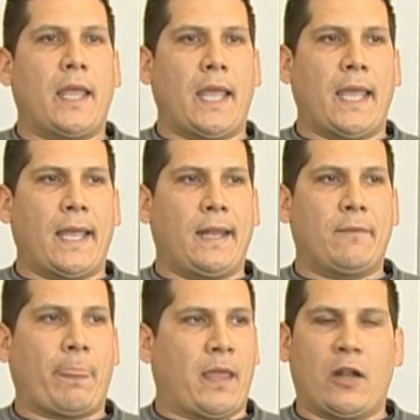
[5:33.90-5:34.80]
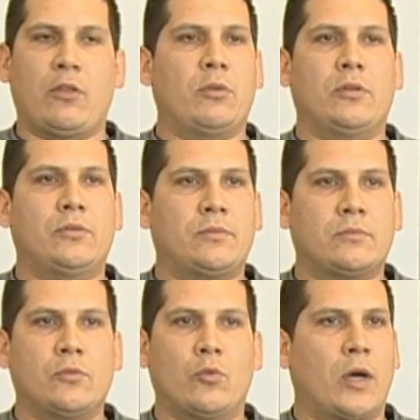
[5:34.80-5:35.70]
And out of the blue,
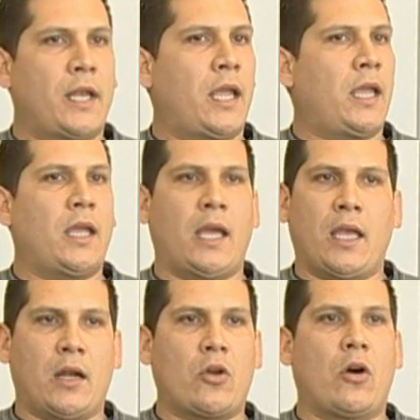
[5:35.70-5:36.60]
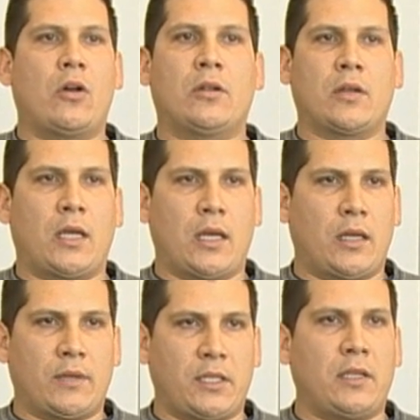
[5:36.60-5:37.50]
one day I got a call
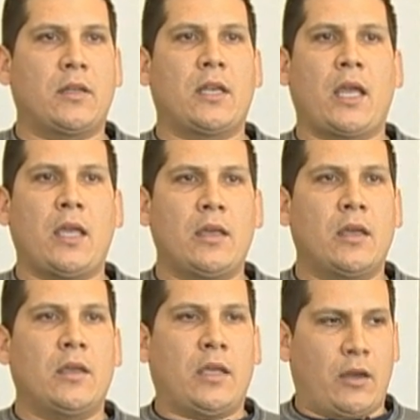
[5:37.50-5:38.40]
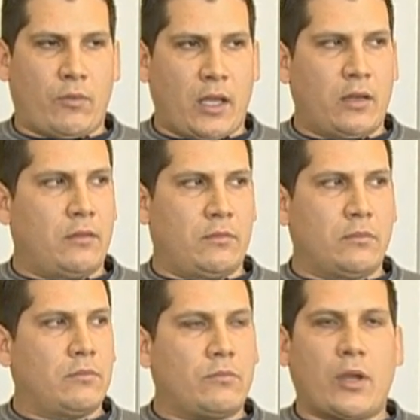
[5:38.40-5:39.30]
at the end of the day, and right
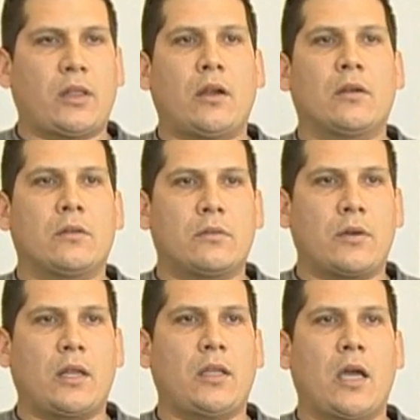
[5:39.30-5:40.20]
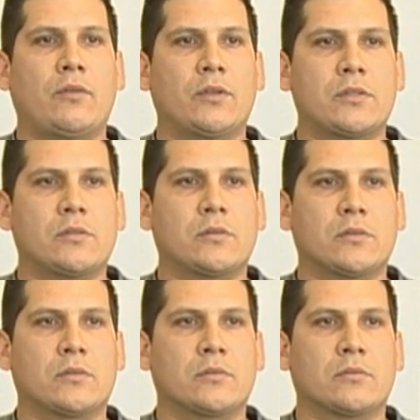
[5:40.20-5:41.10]
there, right at the office,
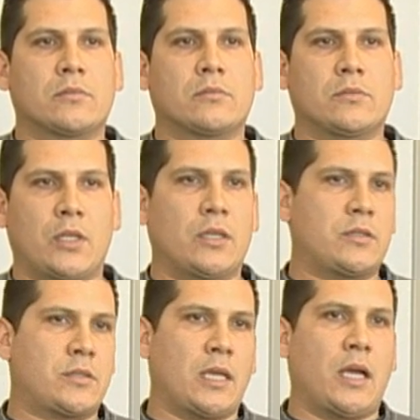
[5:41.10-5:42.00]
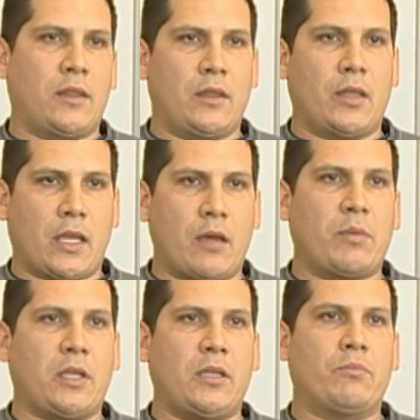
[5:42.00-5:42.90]
the
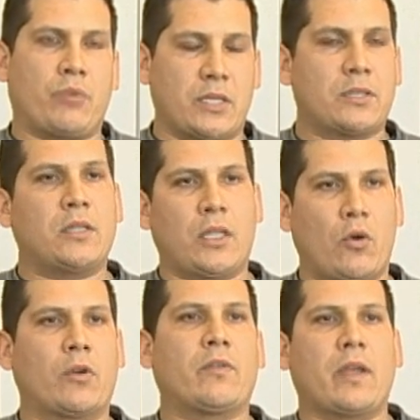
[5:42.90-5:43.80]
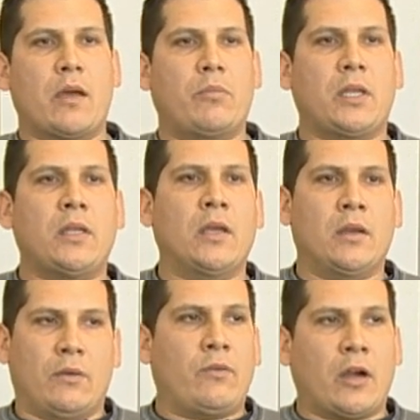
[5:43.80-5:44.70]
company president, the owner of the company,
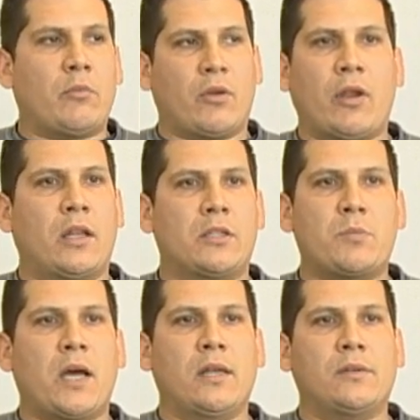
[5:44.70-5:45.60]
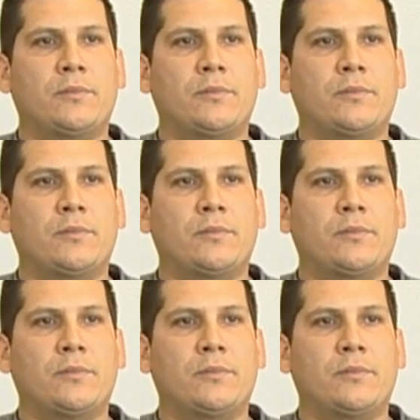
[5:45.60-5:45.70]
fired me right at the spot.